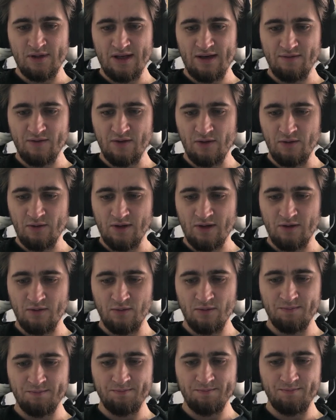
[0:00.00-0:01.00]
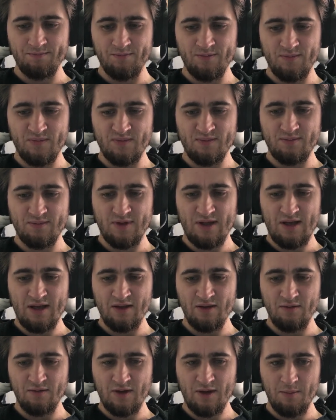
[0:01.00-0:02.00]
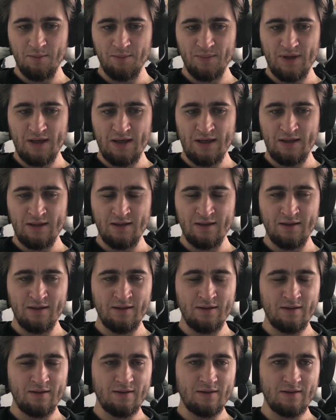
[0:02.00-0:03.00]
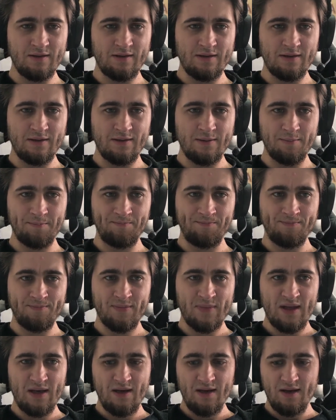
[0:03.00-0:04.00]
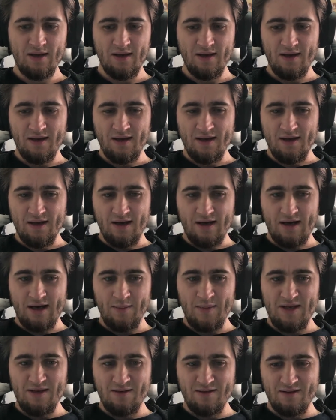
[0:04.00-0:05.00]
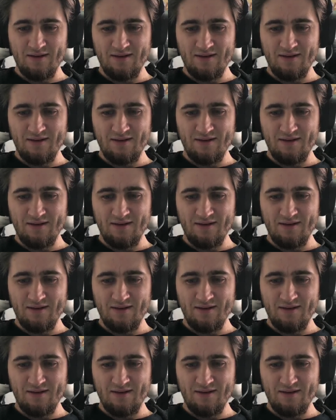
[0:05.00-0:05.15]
have to look at the end of the campaign. I mean,